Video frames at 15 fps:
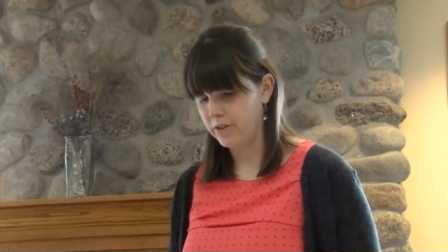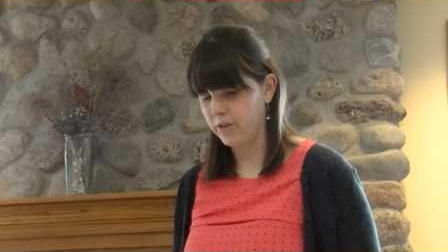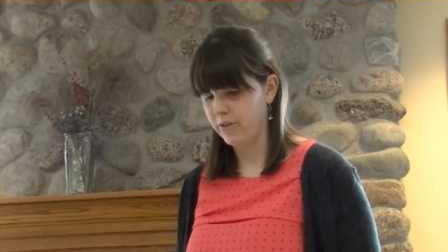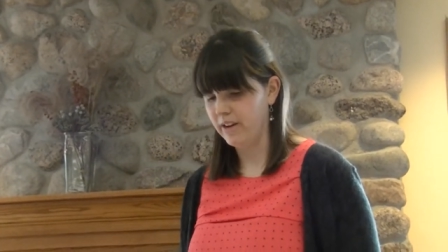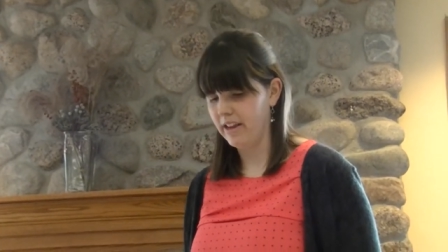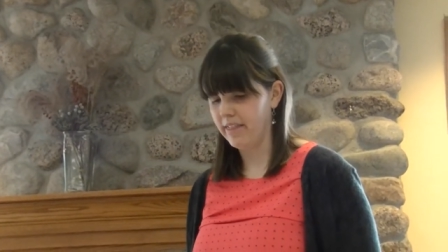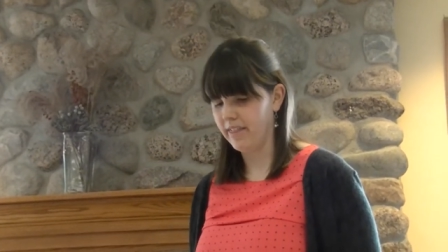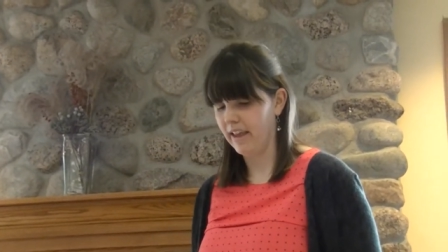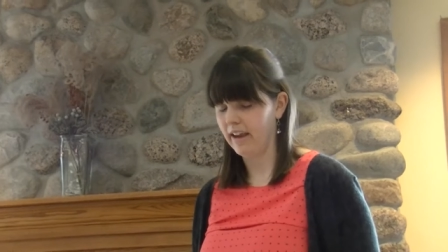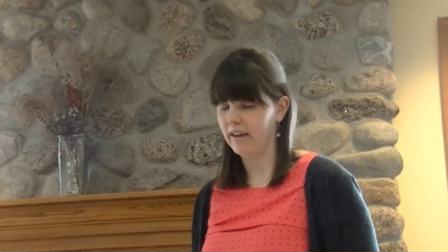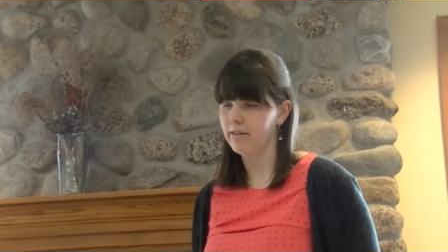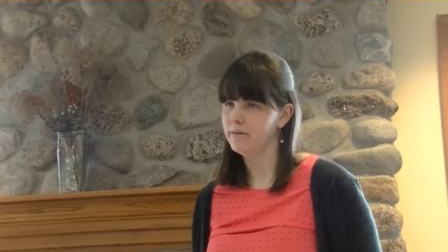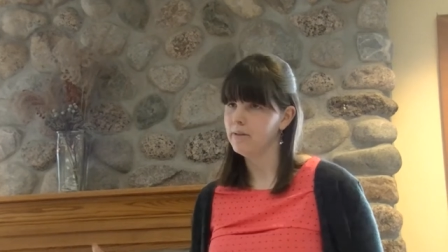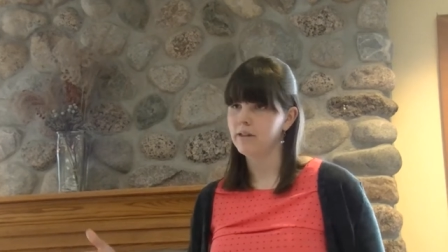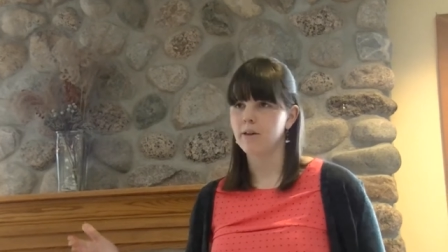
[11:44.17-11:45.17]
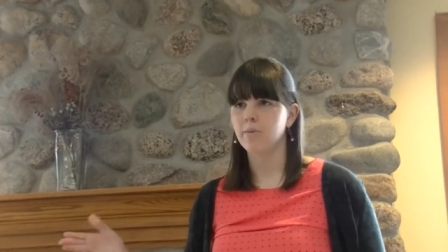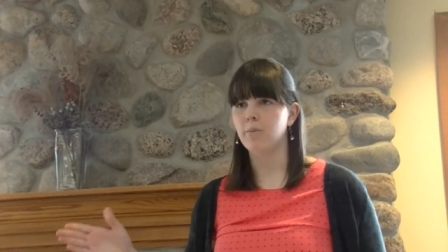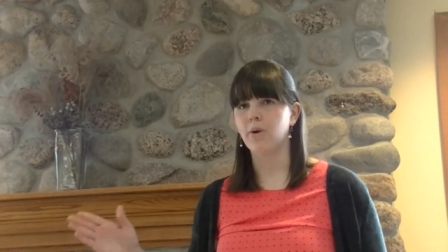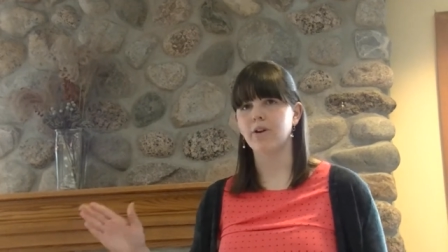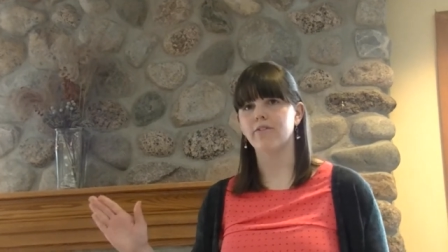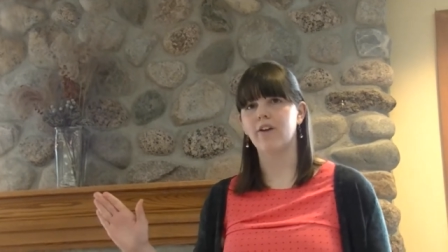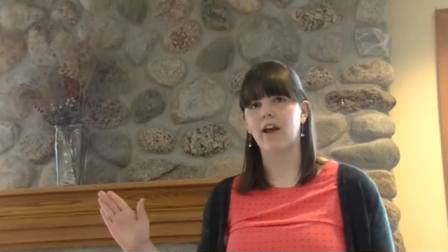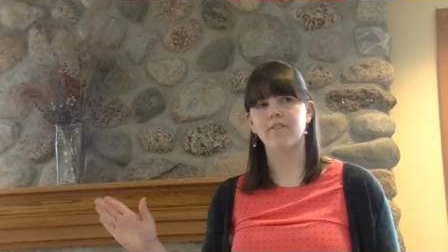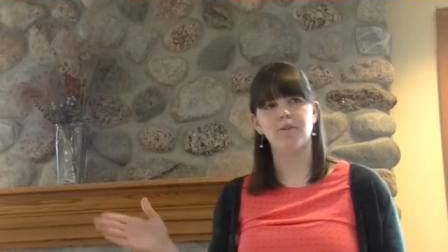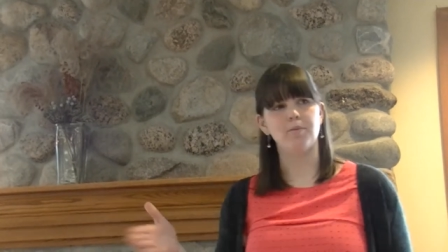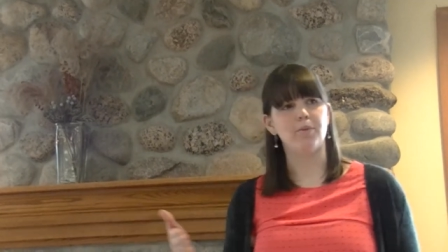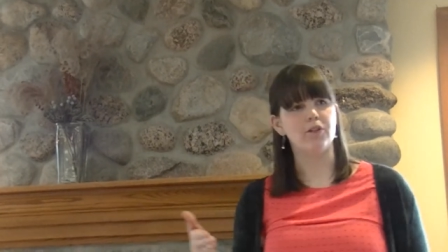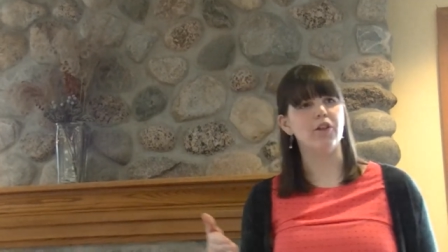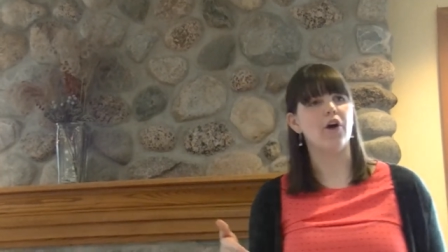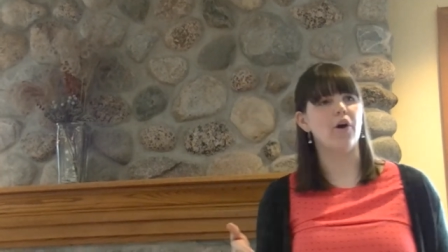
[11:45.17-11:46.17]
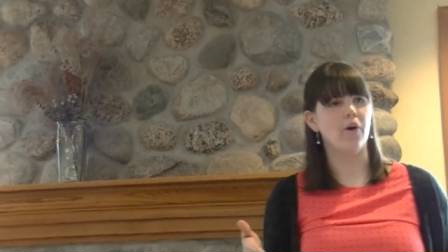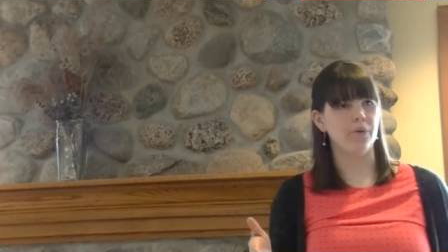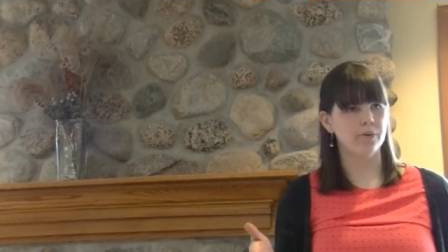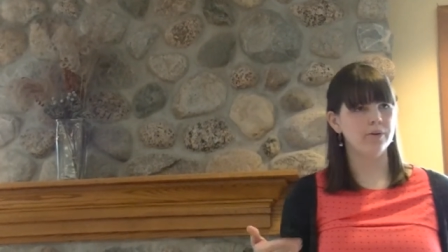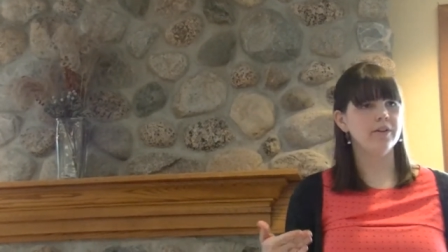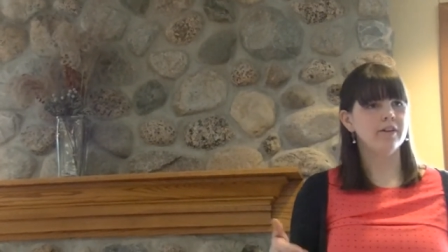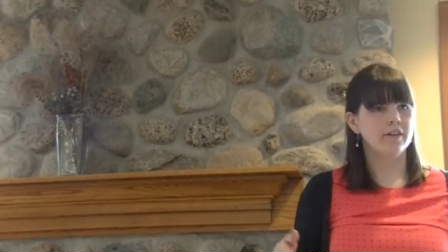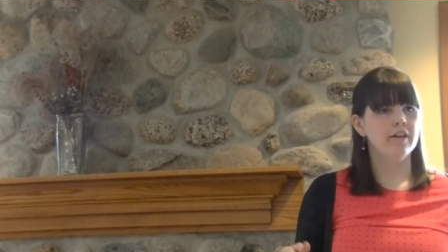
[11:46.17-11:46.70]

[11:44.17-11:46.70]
So anything 0.5 and below,